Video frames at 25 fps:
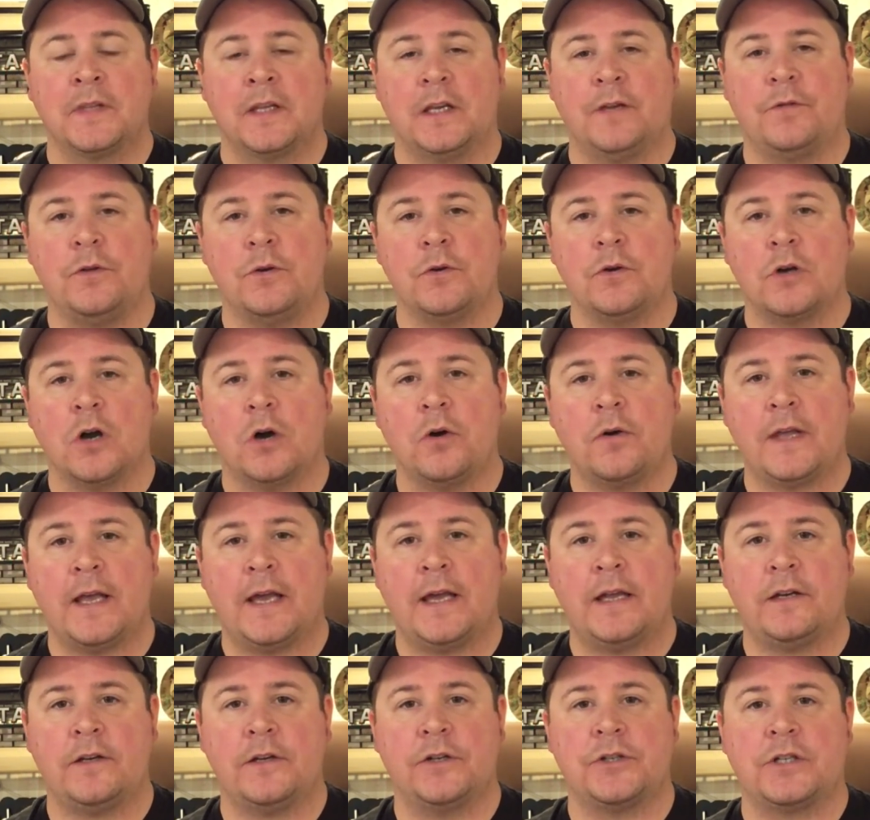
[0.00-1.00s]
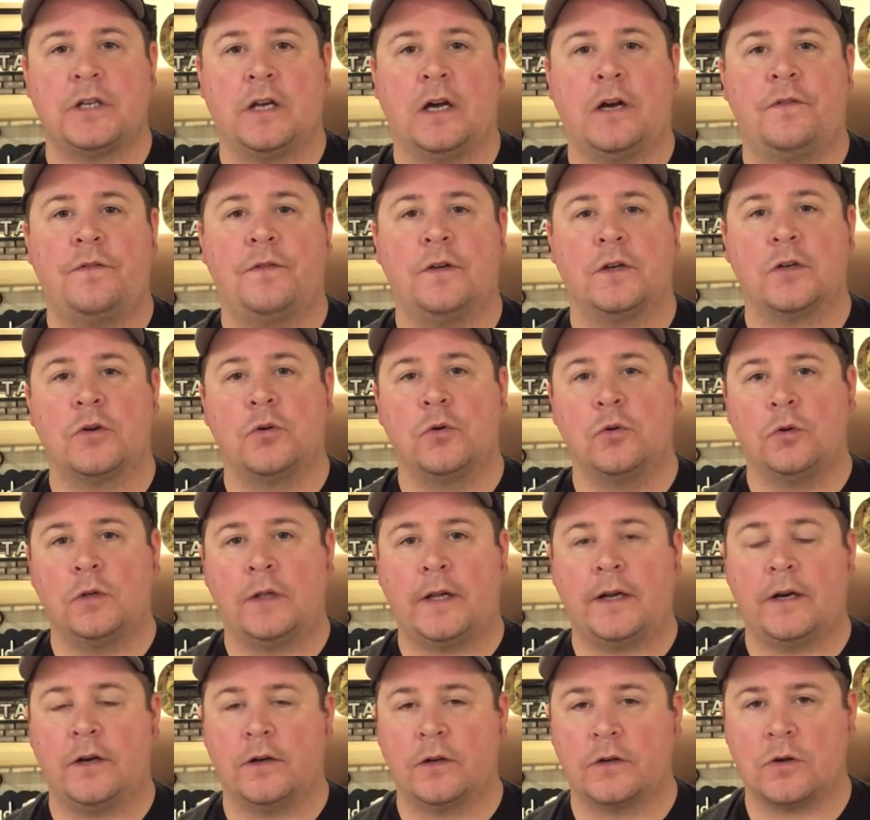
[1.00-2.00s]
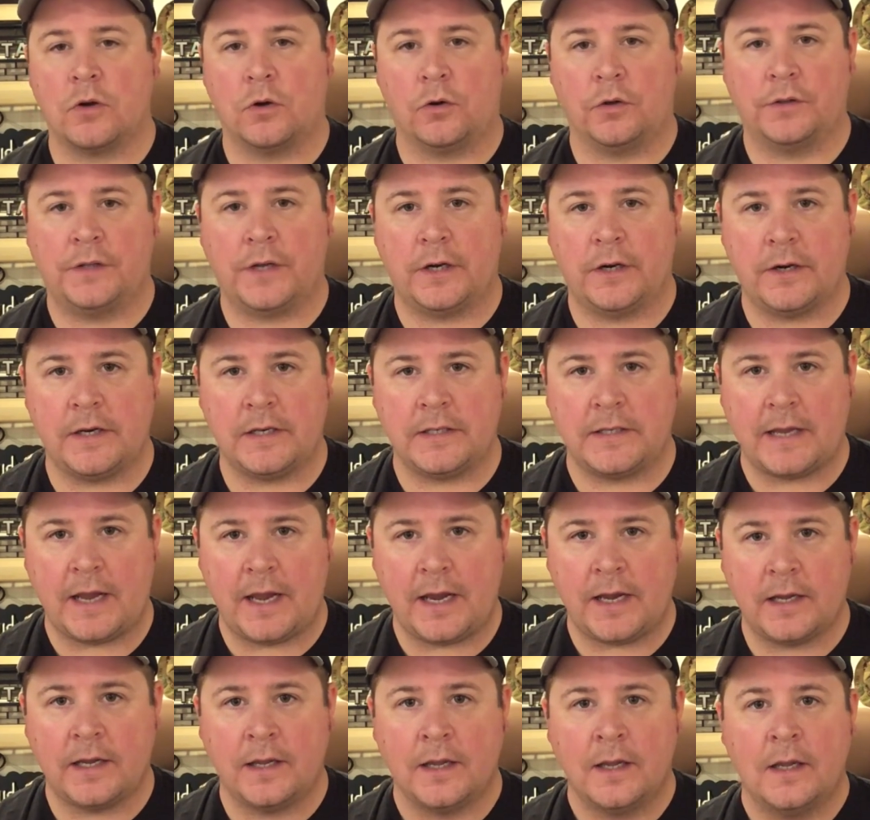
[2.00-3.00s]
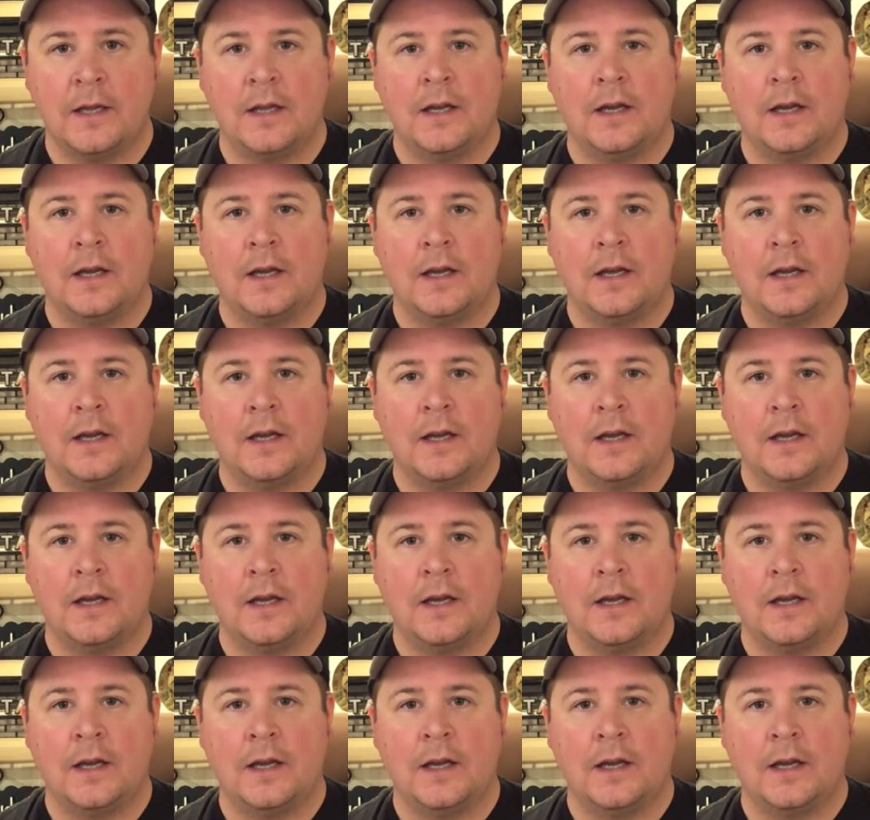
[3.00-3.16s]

If you go get yourself a cool air or cold air intake,